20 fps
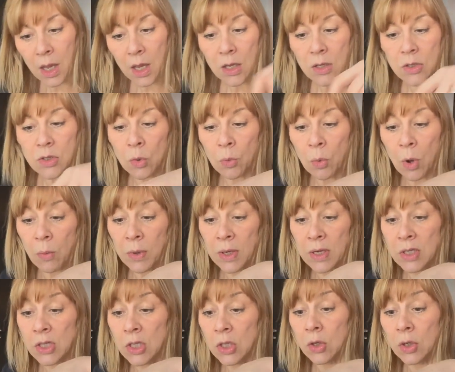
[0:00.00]
So what we're
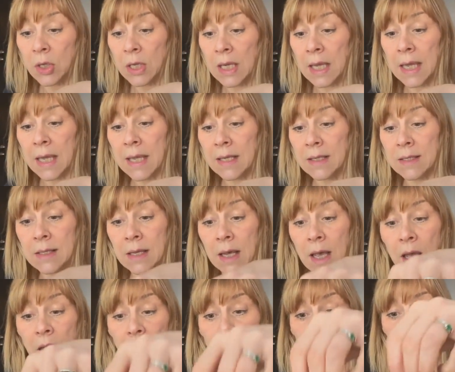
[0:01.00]
doing is
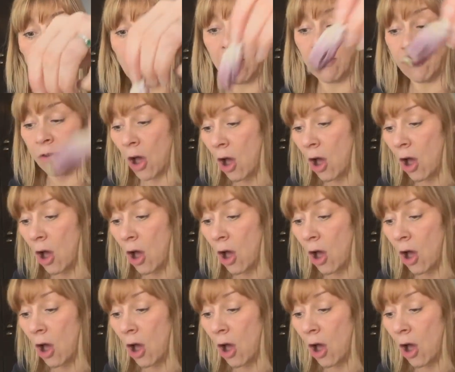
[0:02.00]
I've